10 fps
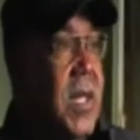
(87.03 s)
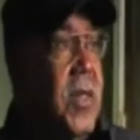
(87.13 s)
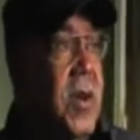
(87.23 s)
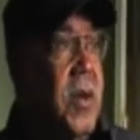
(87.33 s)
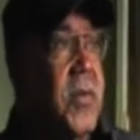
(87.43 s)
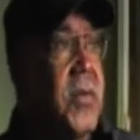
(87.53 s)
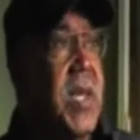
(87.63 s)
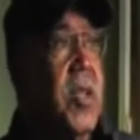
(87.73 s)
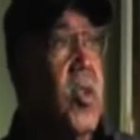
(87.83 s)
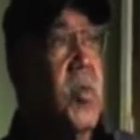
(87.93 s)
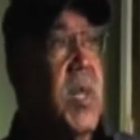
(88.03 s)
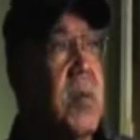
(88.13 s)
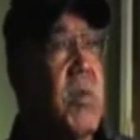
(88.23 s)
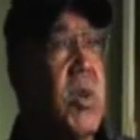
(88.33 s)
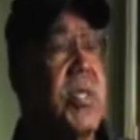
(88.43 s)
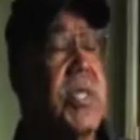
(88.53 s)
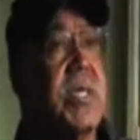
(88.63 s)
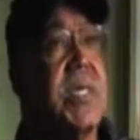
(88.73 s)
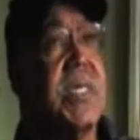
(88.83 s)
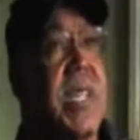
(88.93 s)
there are 3 human
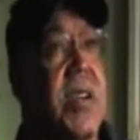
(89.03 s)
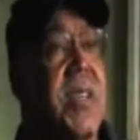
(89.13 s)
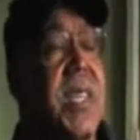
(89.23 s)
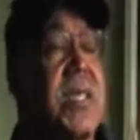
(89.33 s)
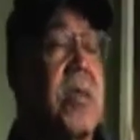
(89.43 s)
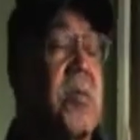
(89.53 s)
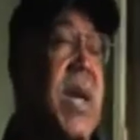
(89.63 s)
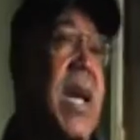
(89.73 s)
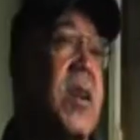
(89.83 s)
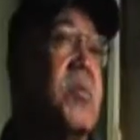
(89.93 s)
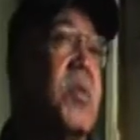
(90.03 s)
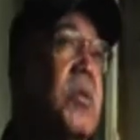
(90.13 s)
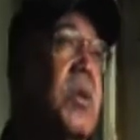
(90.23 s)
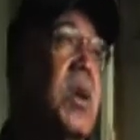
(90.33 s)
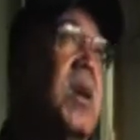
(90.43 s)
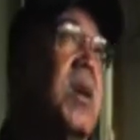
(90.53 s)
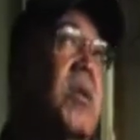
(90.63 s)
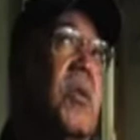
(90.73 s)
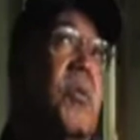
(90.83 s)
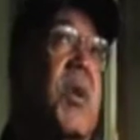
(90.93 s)
emotions that are incompatible
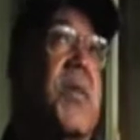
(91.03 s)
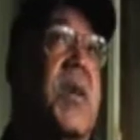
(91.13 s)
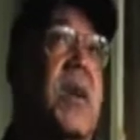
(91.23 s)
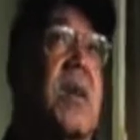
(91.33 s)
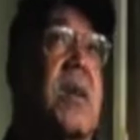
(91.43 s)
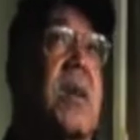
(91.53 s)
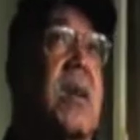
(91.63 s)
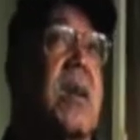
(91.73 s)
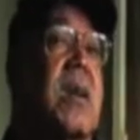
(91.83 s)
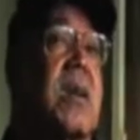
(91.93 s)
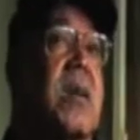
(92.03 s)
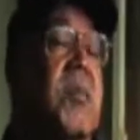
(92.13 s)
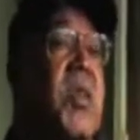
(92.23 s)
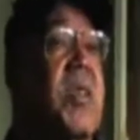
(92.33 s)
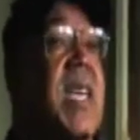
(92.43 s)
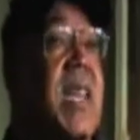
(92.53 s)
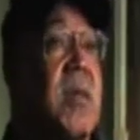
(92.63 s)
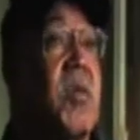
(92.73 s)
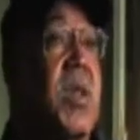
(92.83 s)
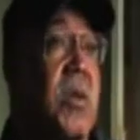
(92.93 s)
with
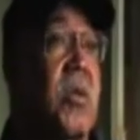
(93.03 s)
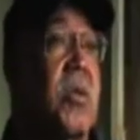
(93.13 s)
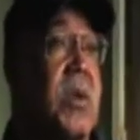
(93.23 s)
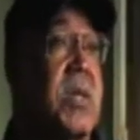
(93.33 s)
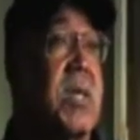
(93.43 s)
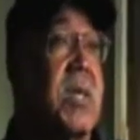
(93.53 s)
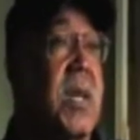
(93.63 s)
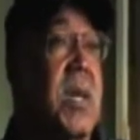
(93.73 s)
communicating with a horse.